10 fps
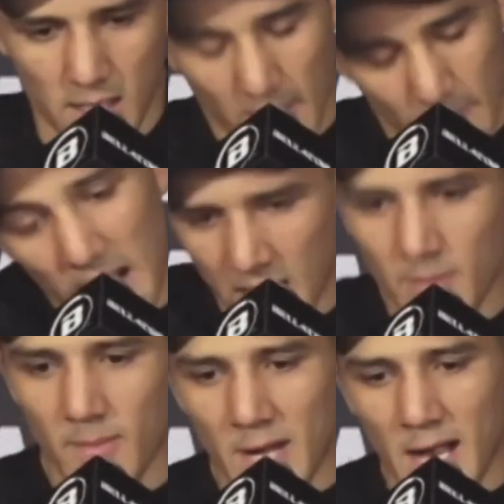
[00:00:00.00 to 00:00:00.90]
but I
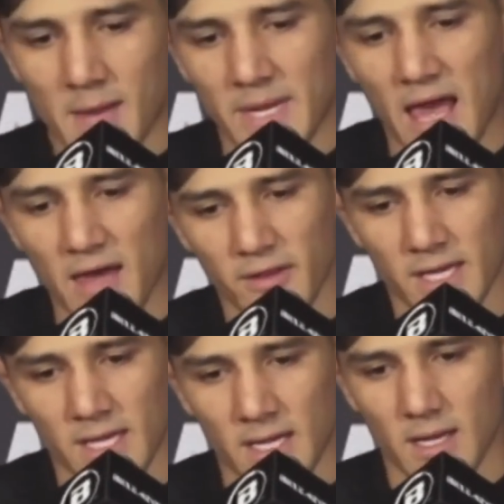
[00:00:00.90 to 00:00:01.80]
am Catholic,
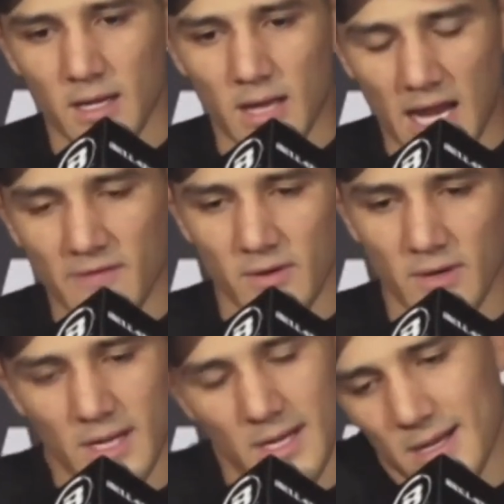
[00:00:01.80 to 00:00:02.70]
and
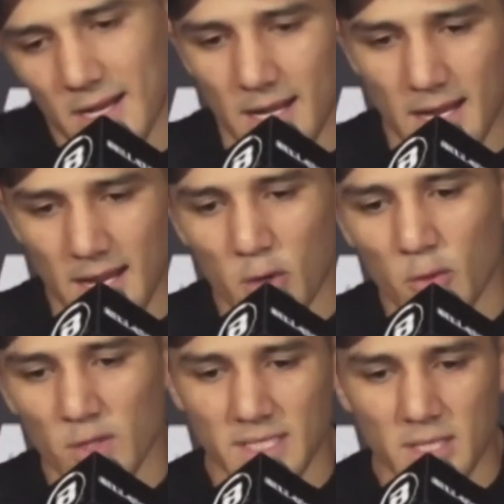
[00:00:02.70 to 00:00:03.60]
I don't
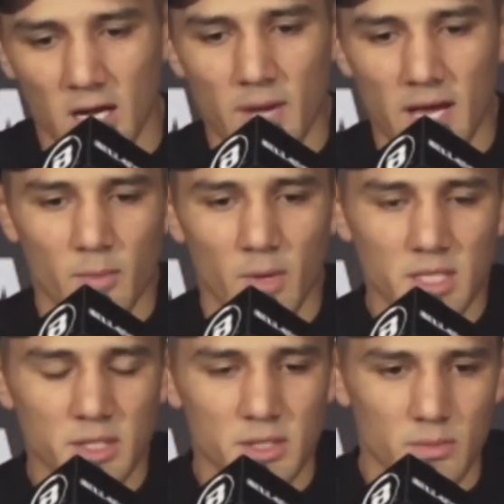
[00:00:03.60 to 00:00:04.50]
really talk about it
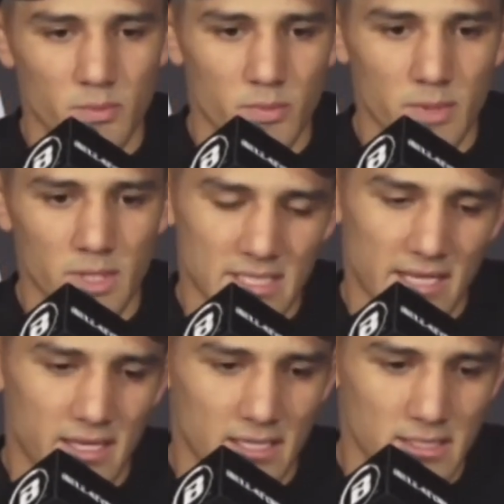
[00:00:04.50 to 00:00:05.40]
much because I
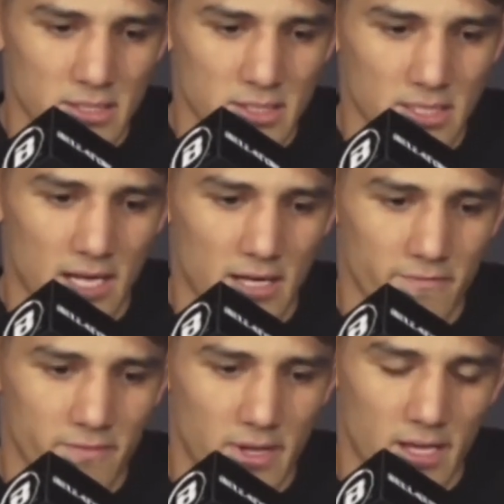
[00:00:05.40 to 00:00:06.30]
think it's just kind of
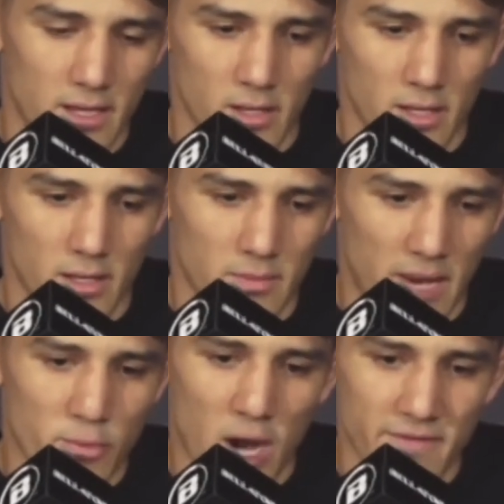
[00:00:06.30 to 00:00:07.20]
my
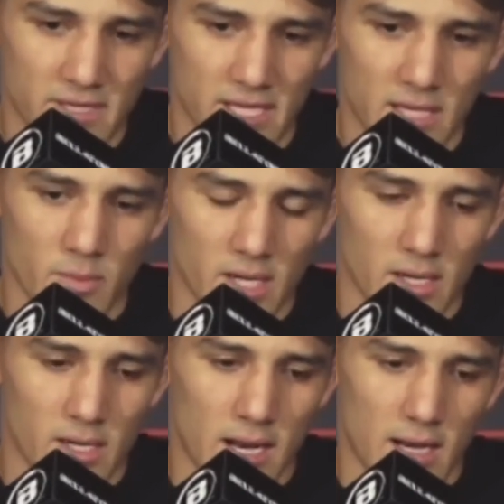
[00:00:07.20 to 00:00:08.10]
private thing. But
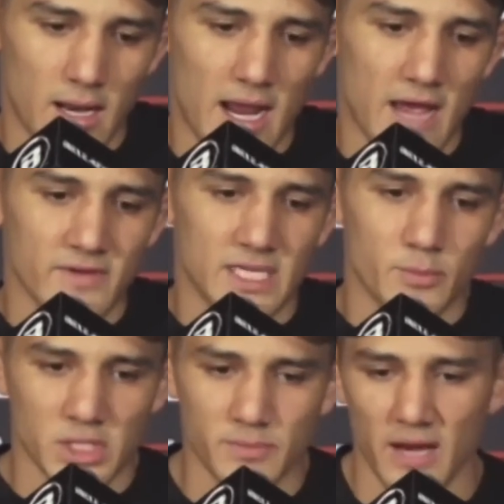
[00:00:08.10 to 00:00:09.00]
I have a deep
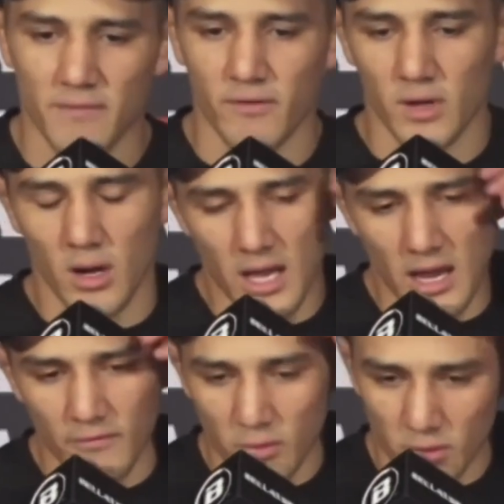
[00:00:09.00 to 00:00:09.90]
respect for
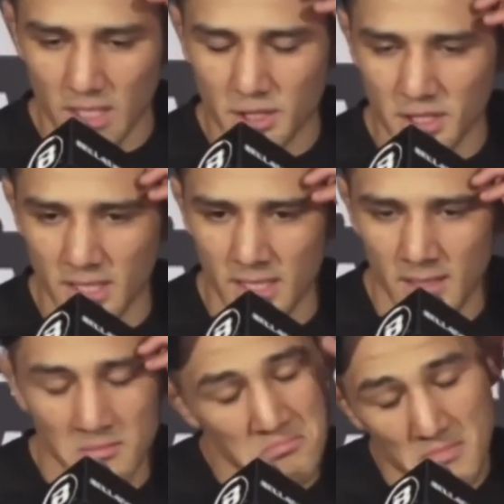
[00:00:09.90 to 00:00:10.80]
every religion,
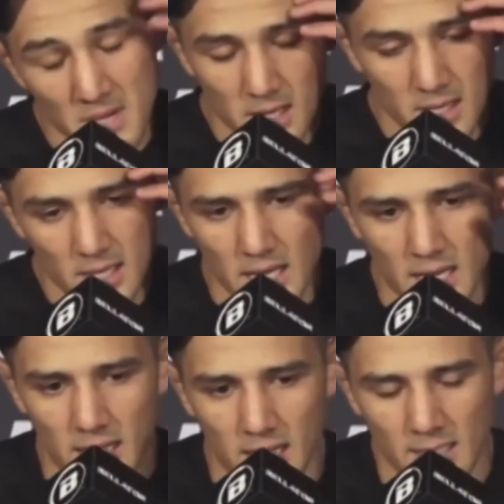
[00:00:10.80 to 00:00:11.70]

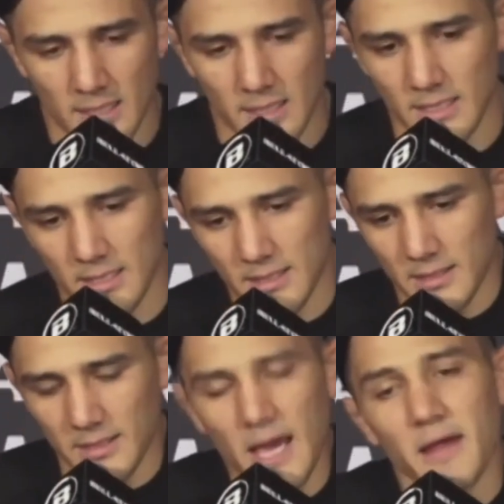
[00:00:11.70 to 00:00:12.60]
and
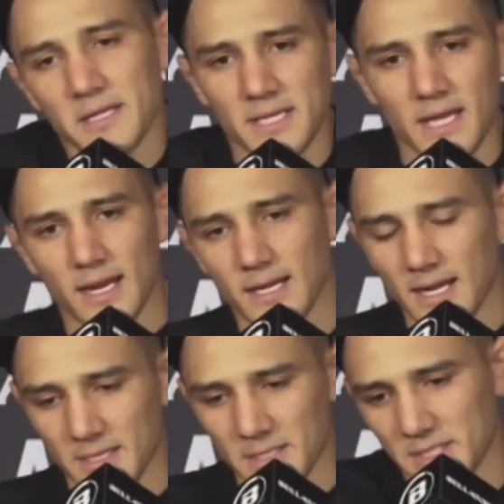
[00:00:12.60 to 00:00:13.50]
that's that. I kind
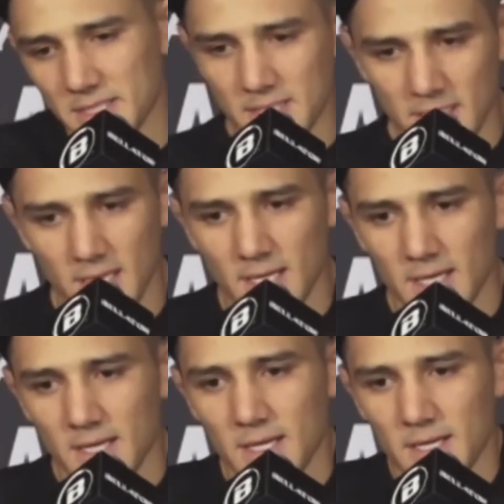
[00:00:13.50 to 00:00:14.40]
of just
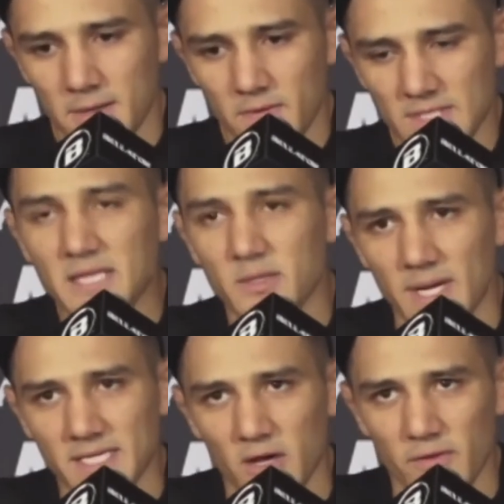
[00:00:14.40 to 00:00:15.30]
stay to
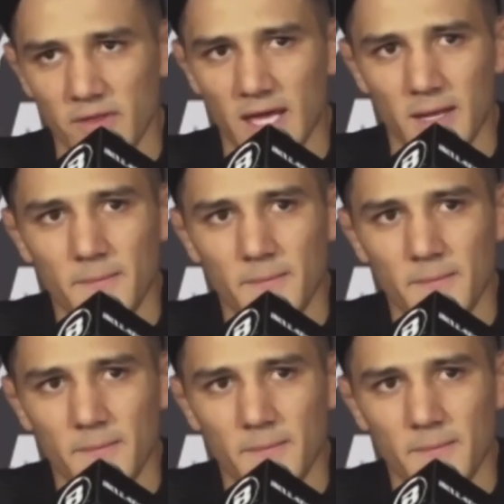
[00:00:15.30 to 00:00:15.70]
myself with that.